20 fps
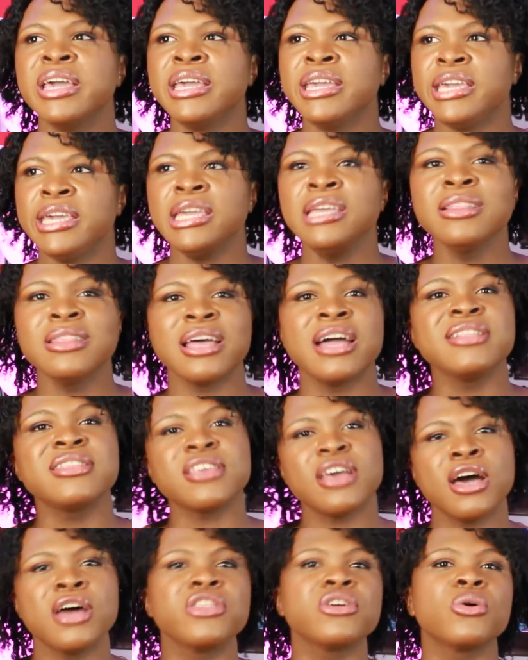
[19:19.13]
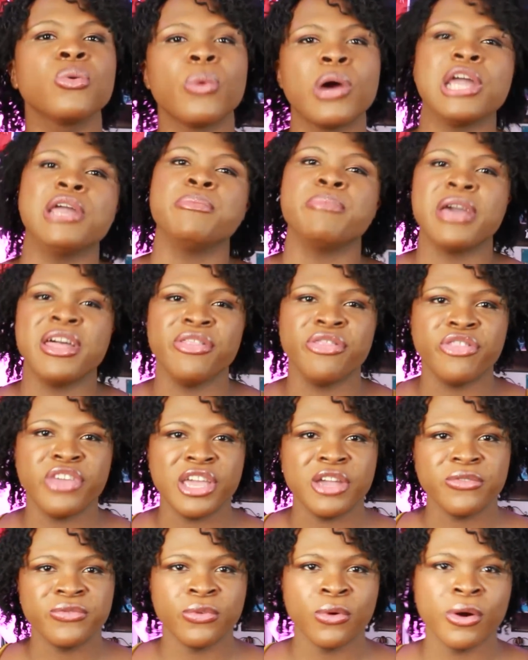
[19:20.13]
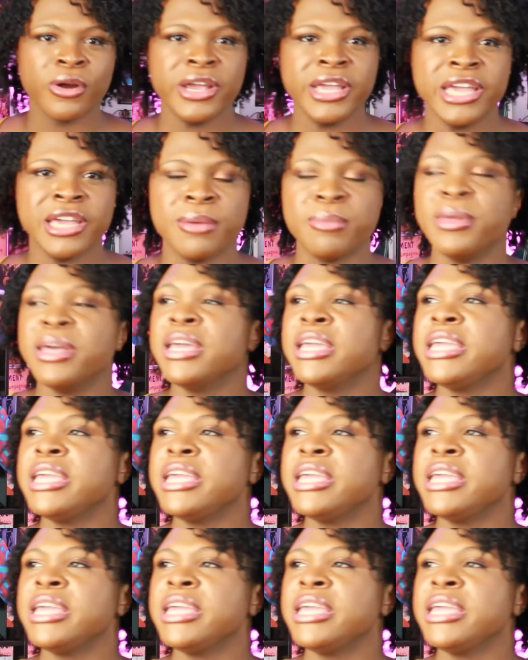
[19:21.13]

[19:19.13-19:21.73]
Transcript: He lets other white men think for him.